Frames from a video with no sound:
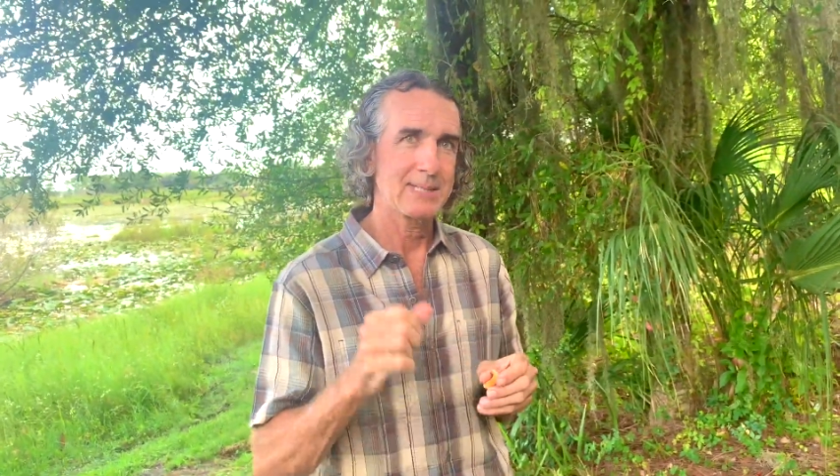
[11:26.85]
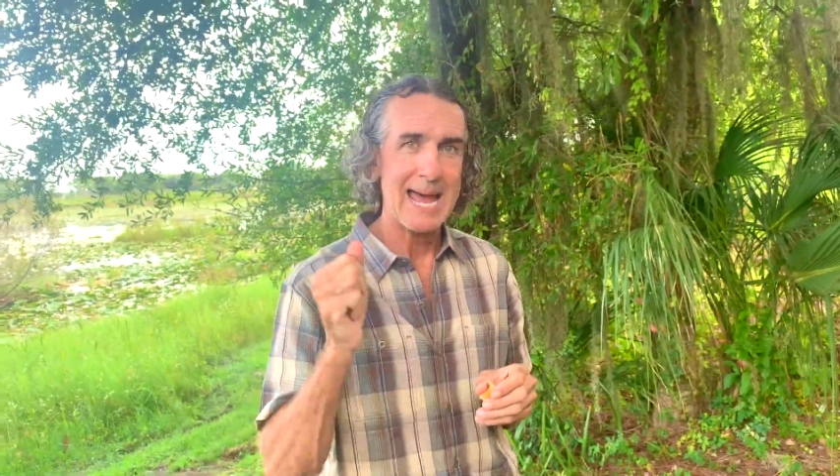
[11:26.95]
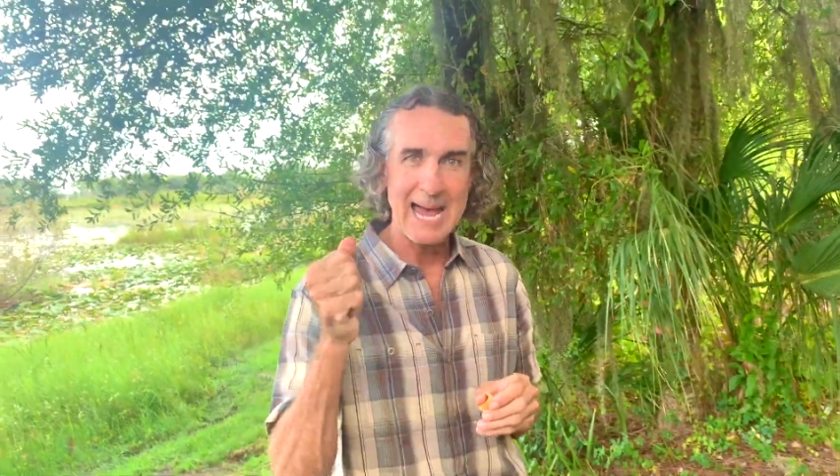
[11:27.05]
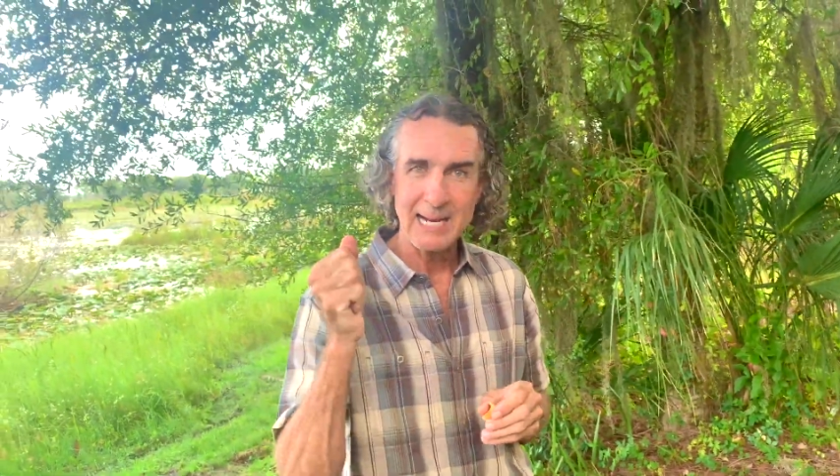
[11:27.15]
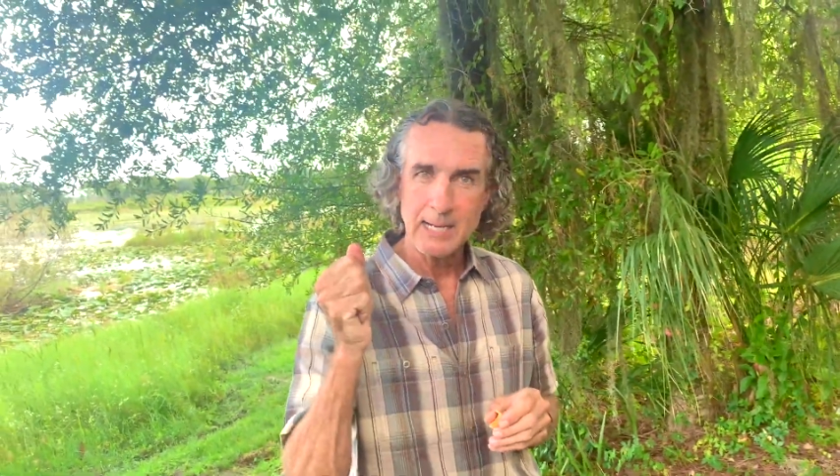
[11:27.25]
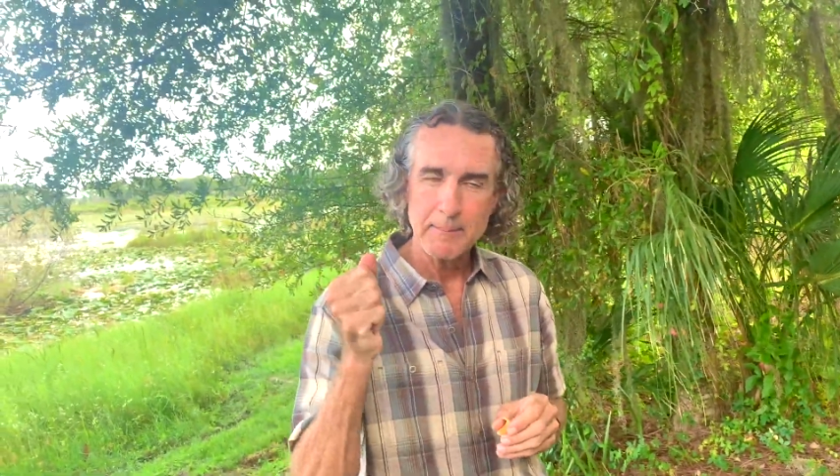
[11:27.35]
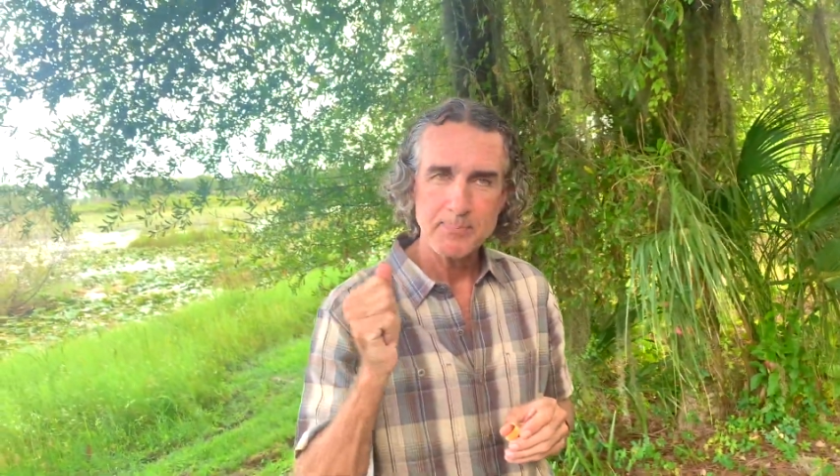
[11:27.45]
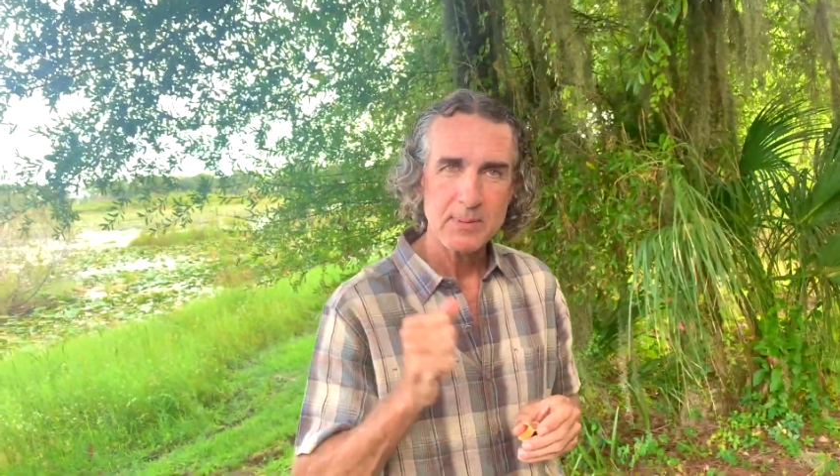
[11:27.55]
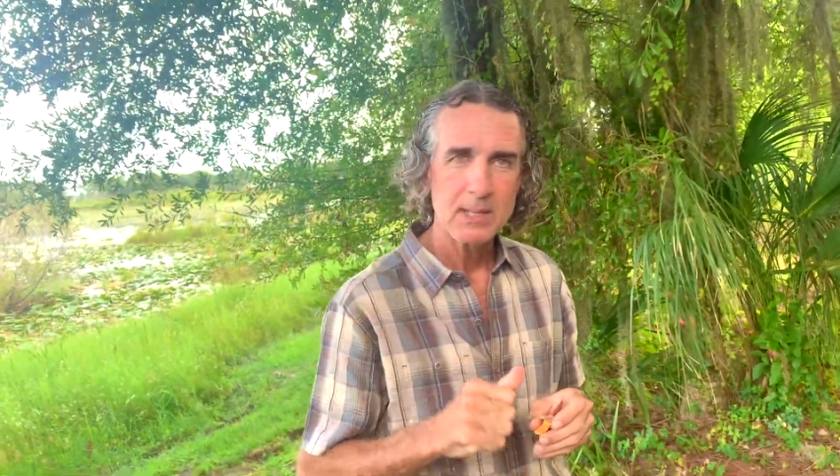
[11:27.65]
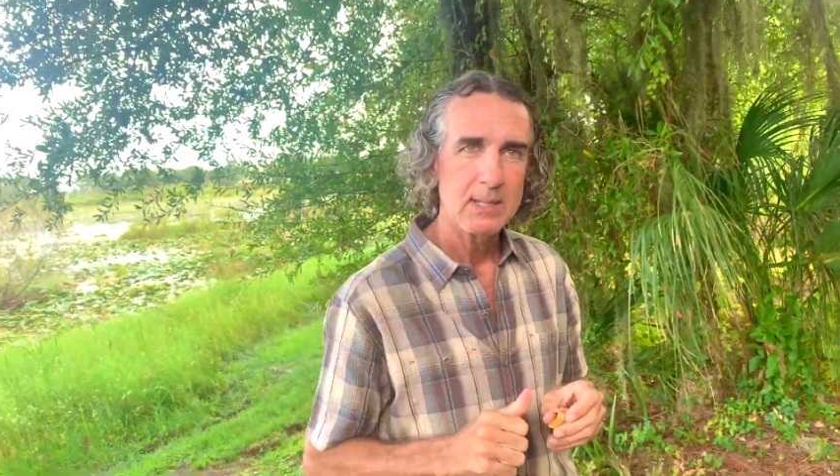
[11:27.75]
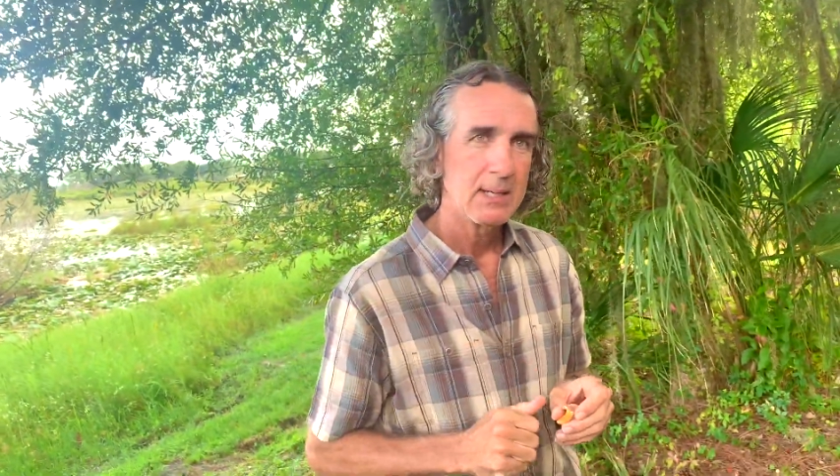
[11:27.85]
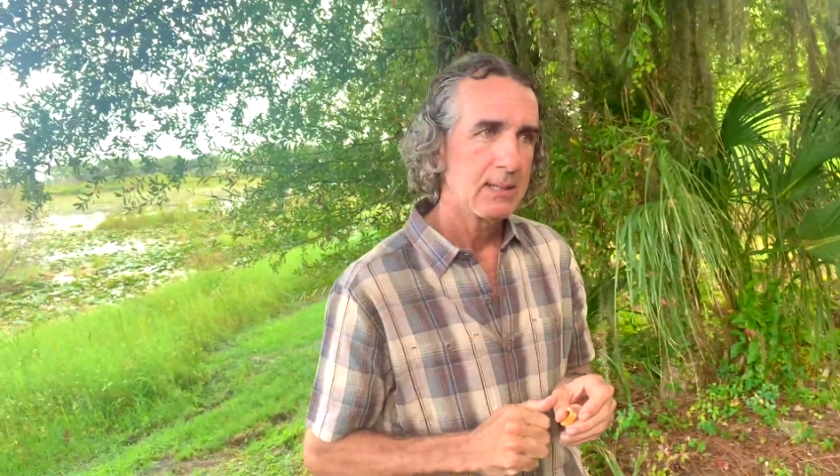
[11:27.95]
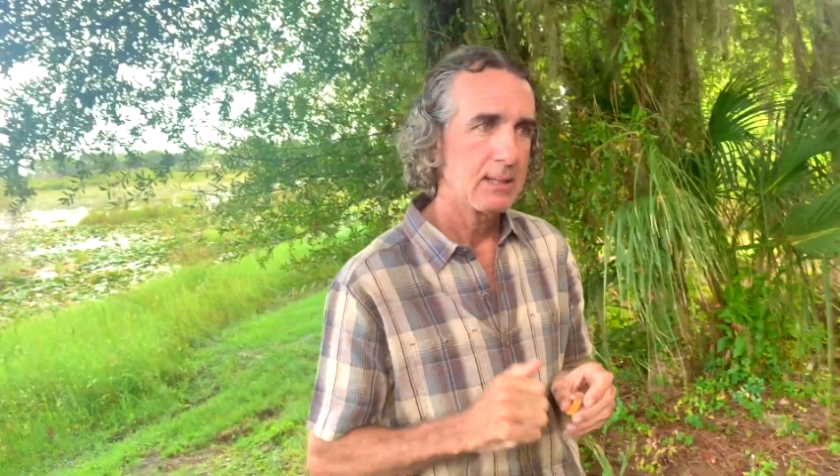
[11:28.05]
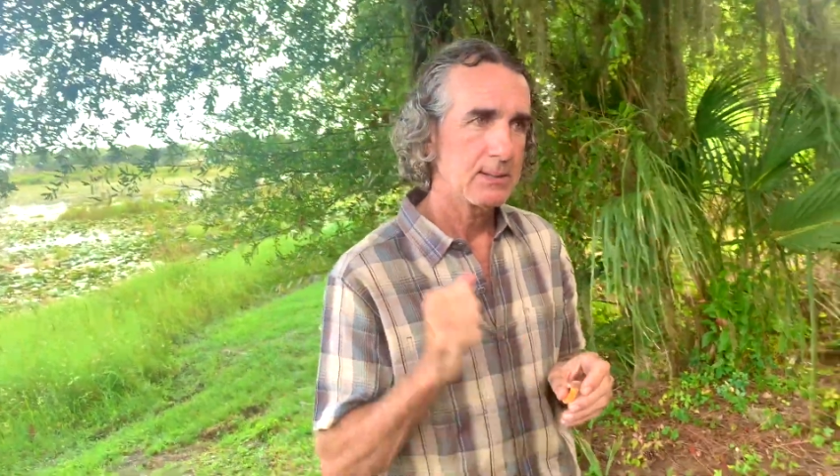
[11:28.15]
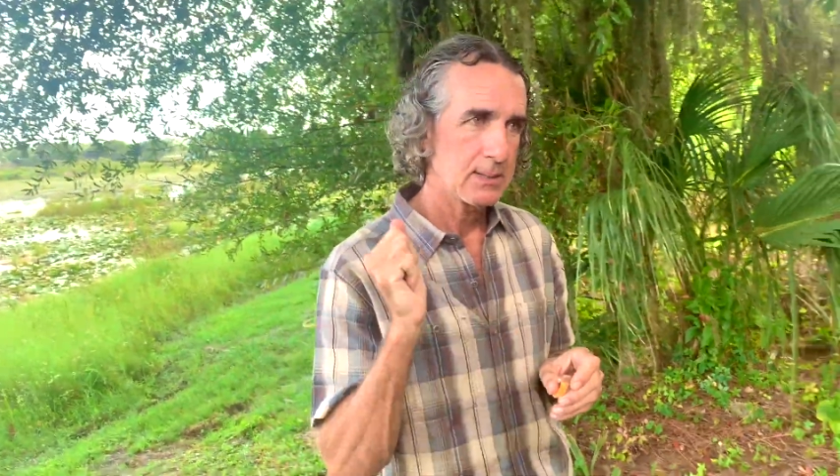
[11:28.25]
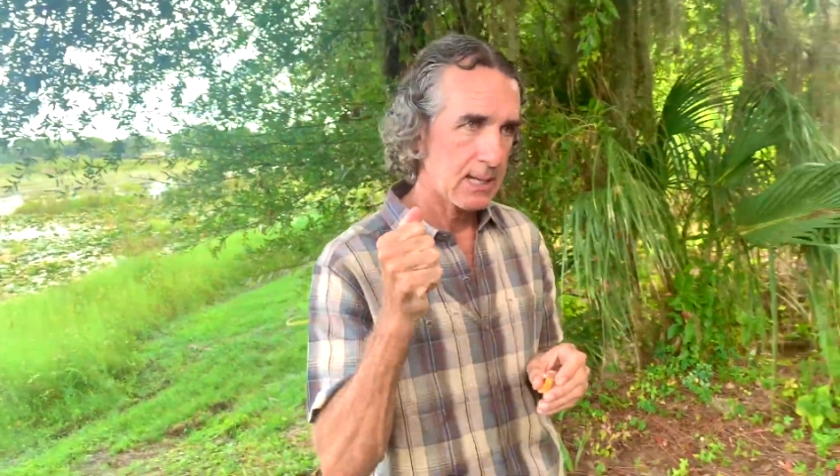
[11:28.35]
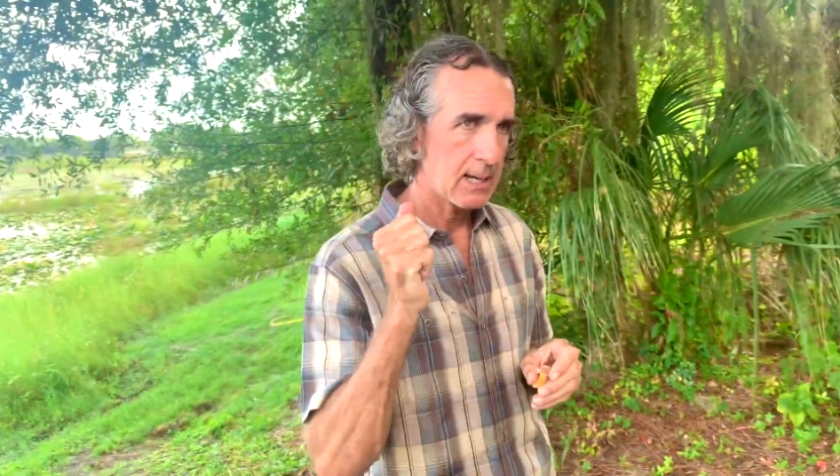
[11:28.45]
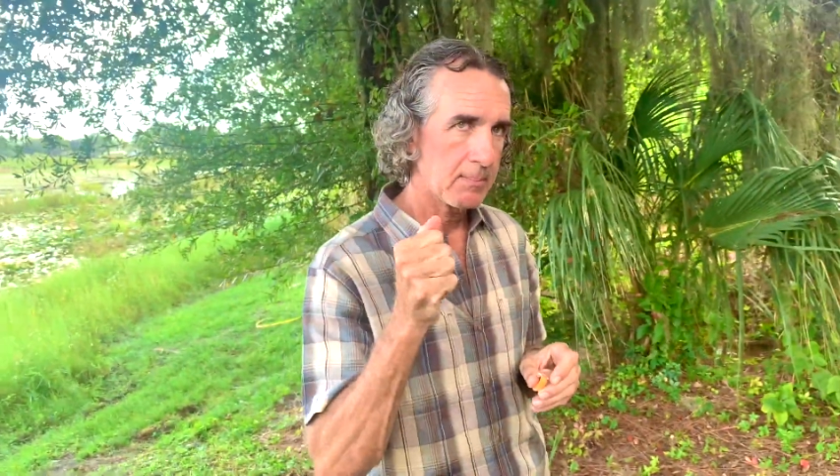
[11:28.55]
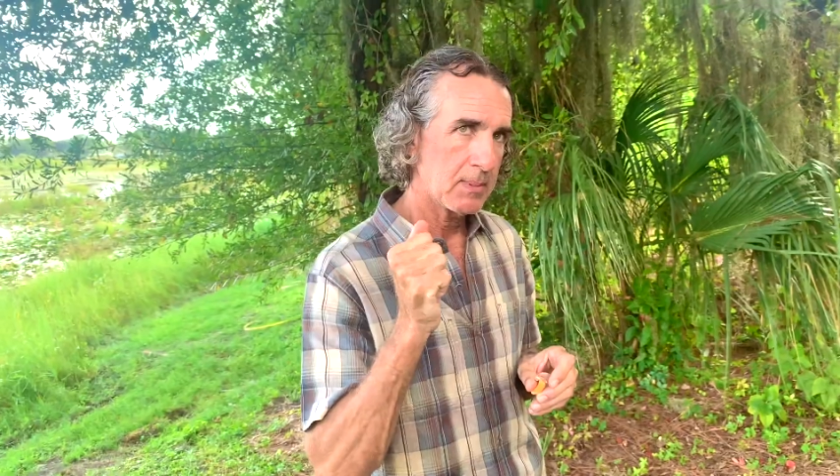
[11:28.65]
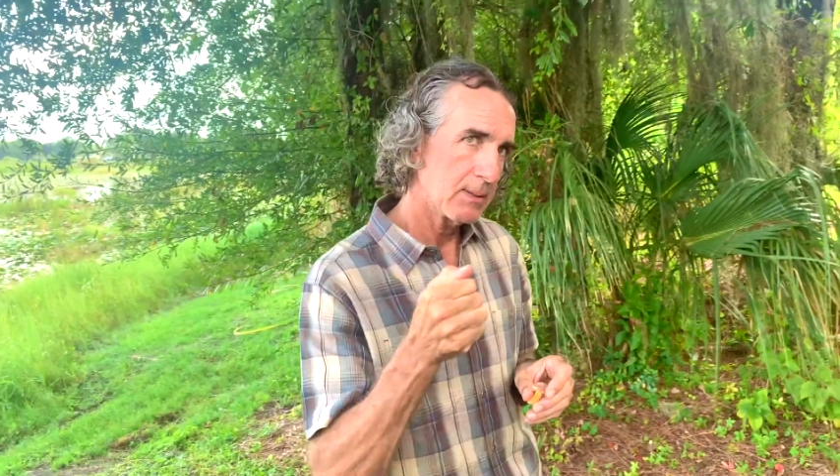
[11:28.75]
tag that says
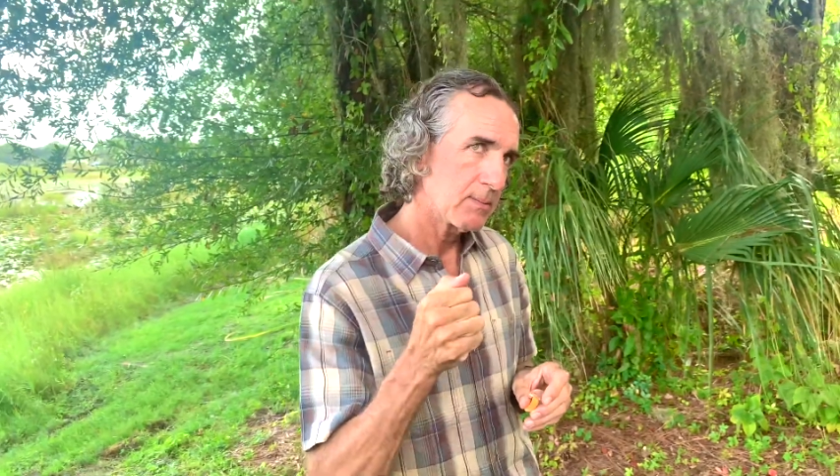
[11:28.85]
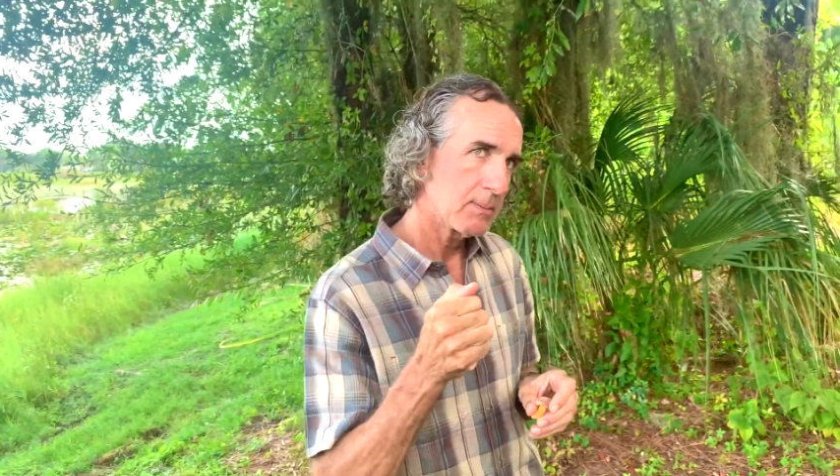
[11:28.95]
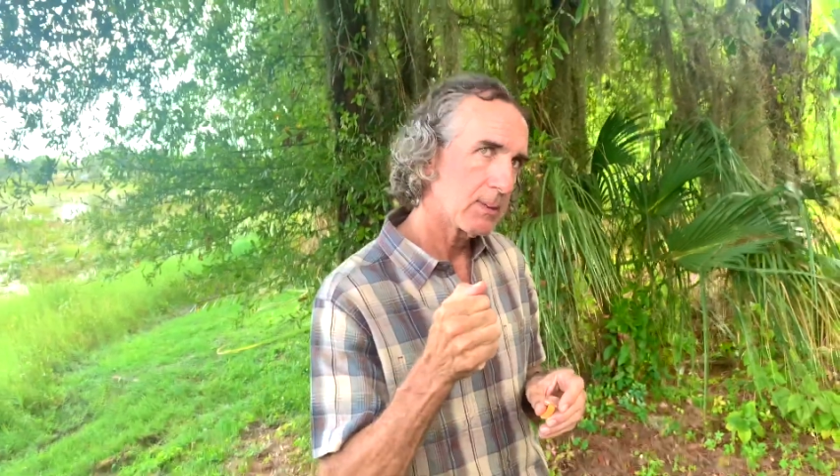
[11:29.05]
I'm this